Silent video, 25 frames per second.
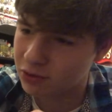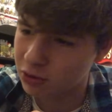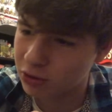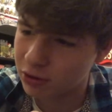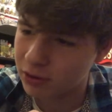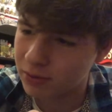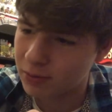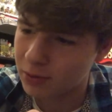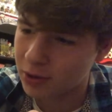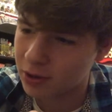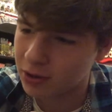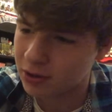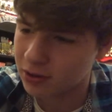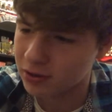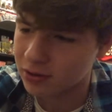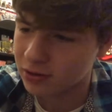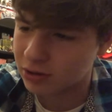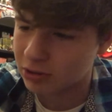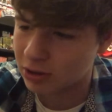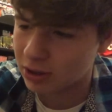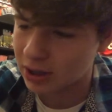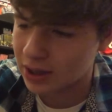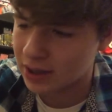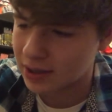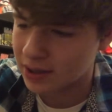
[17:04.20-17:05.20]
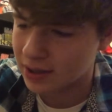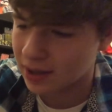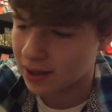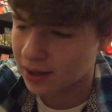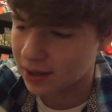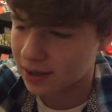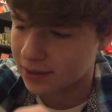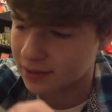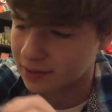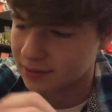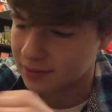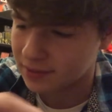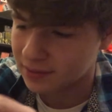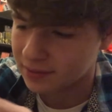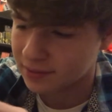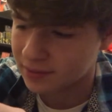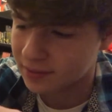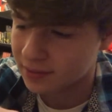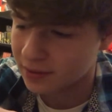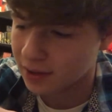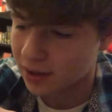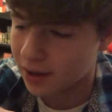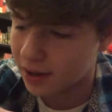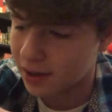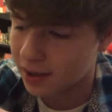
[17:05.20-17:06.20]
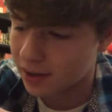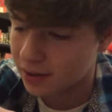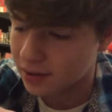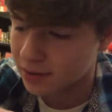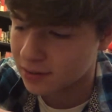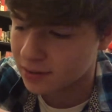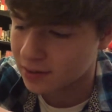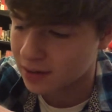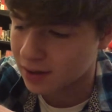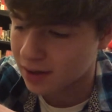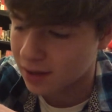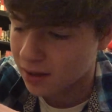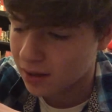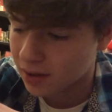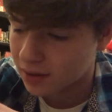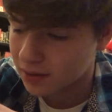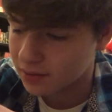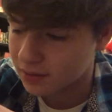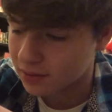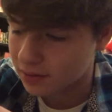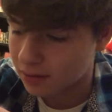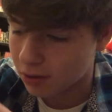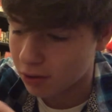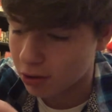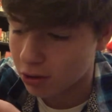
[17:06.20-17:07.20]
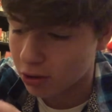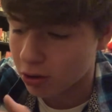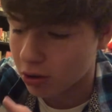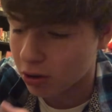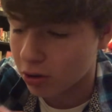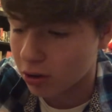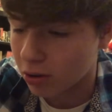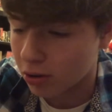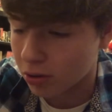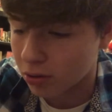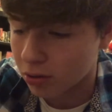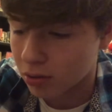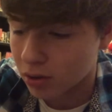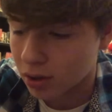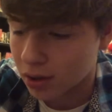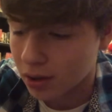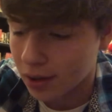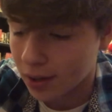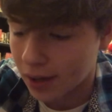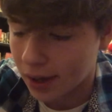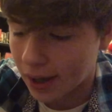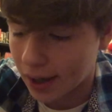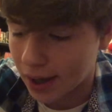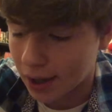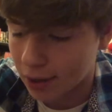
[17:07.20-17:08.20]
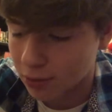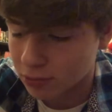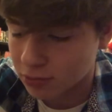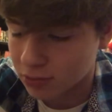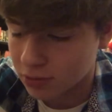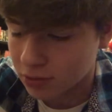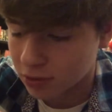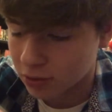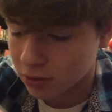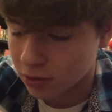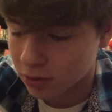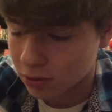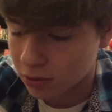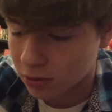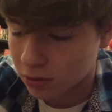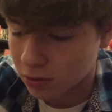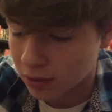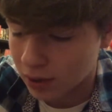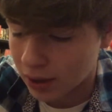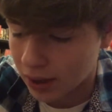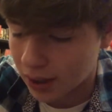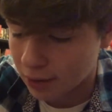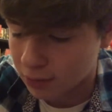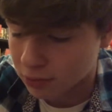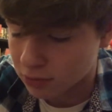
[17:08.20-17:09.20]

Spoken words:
turbo controller. It has the start, slow, auto,